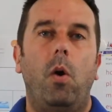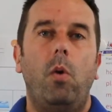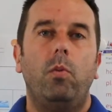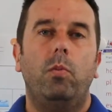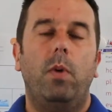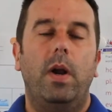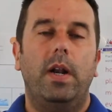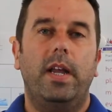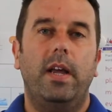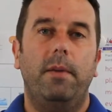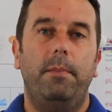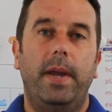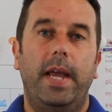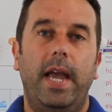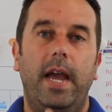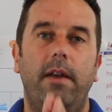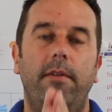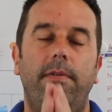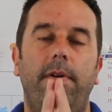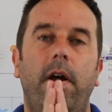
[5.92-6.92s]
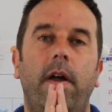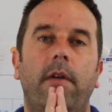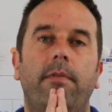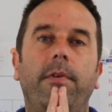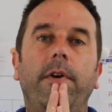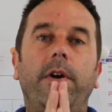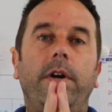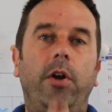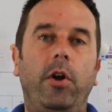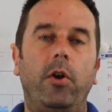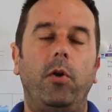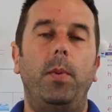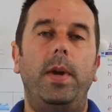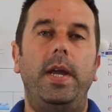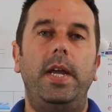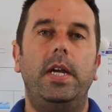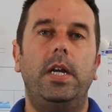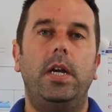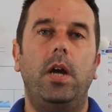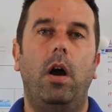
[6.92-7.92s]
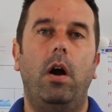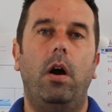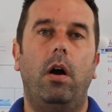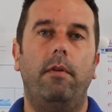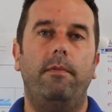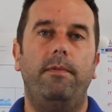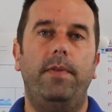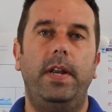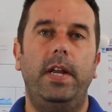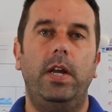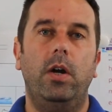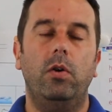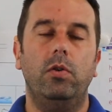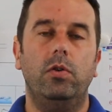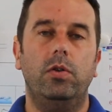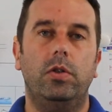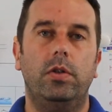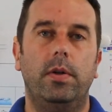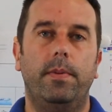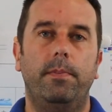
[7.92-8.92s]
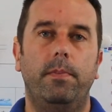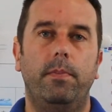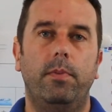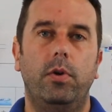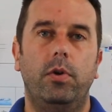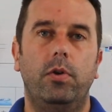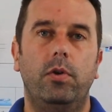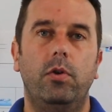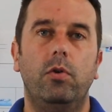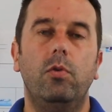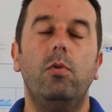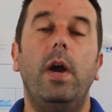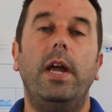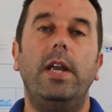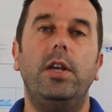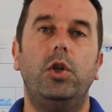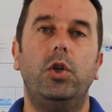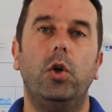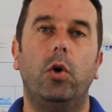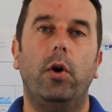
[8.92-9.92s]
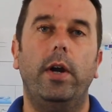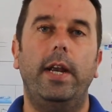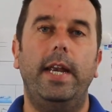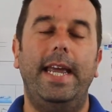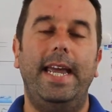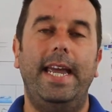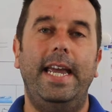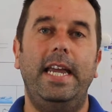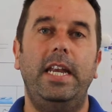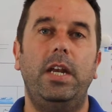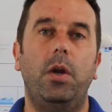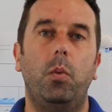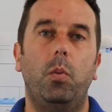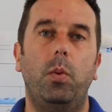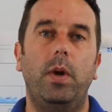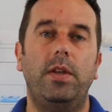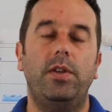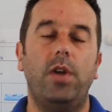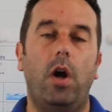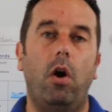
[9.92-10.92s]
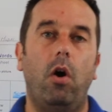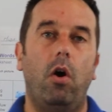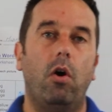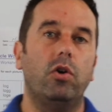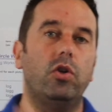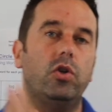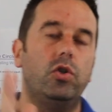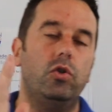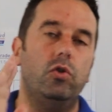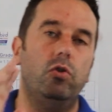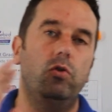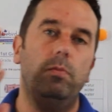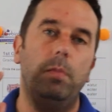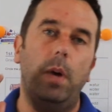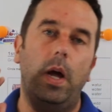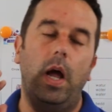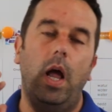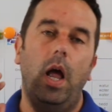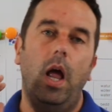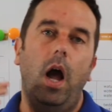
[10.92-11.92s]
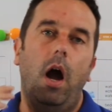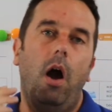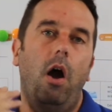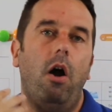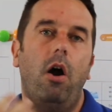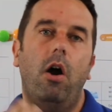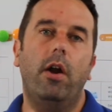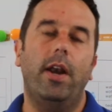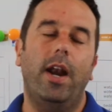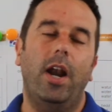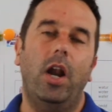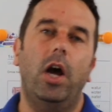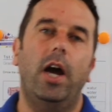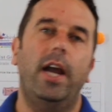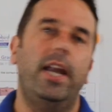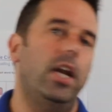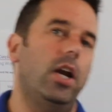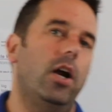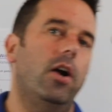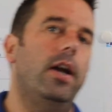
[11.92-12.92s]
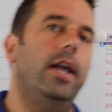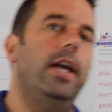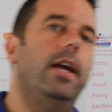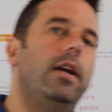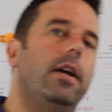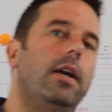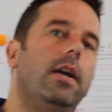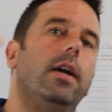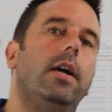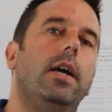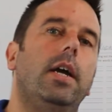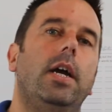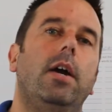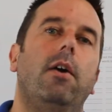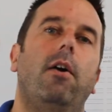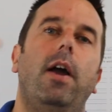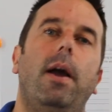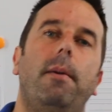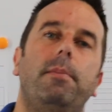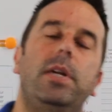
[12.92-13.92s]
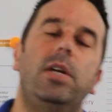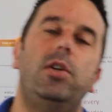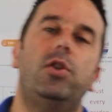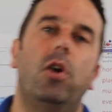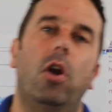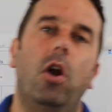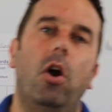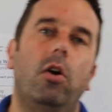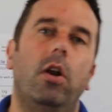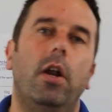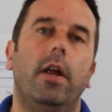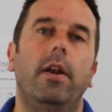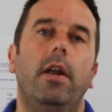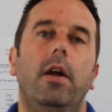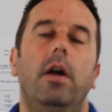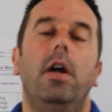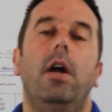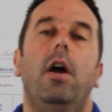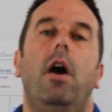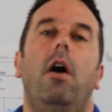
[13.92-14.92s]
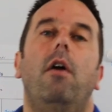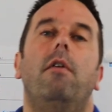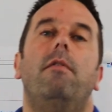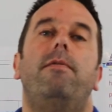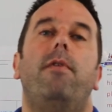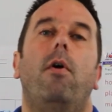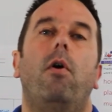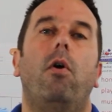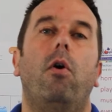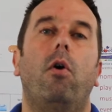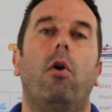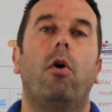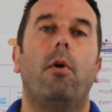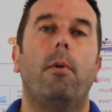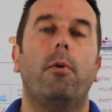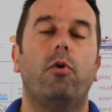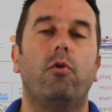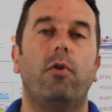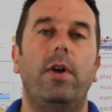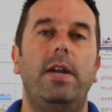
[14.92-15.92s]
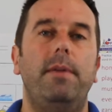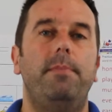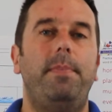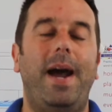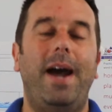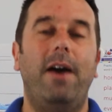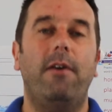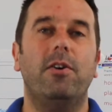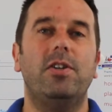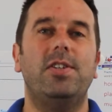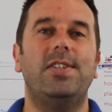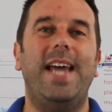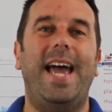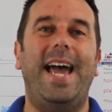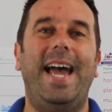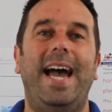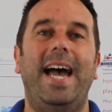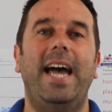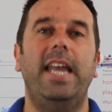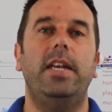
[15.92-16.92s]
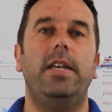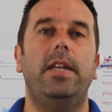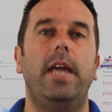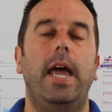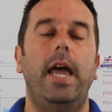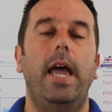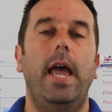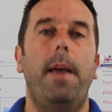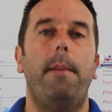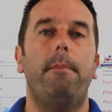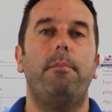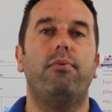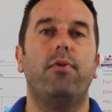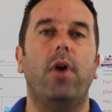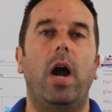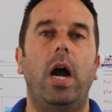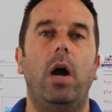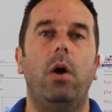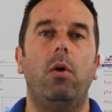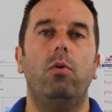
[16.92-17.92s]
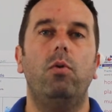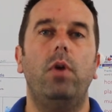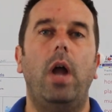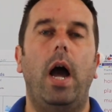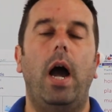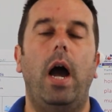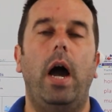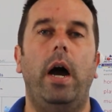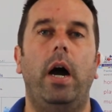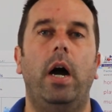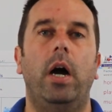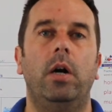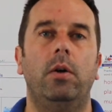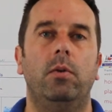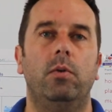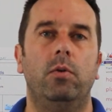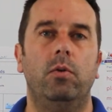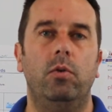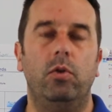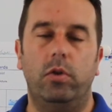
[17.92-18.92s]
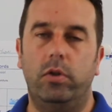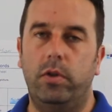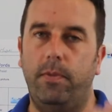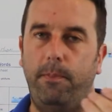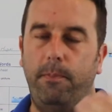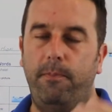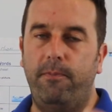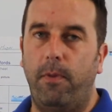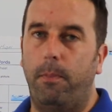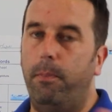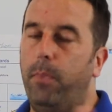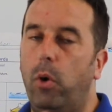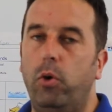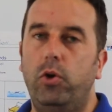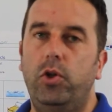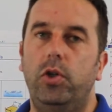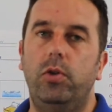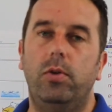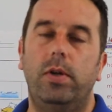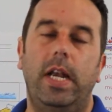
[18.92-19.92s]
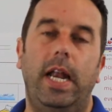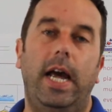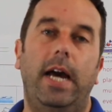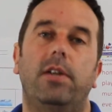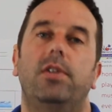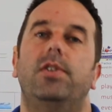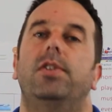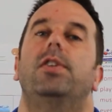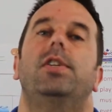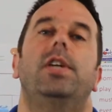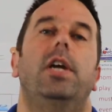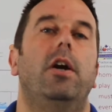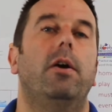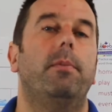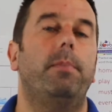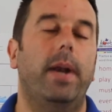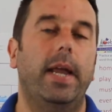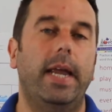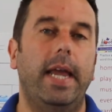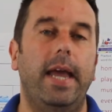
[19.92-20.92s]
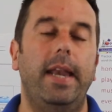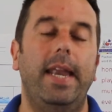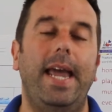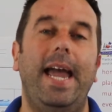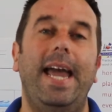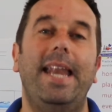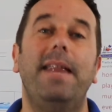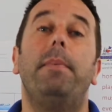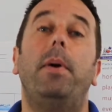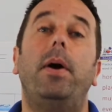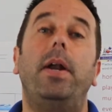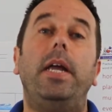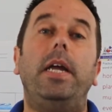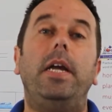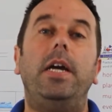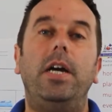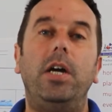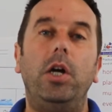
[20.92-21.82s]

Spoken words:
Welcome again for another week of videos to join in with our Zoom online learning. Here I am, Teacher Lachlan, for green parrots and brown owls for both you classes here. But again, anybody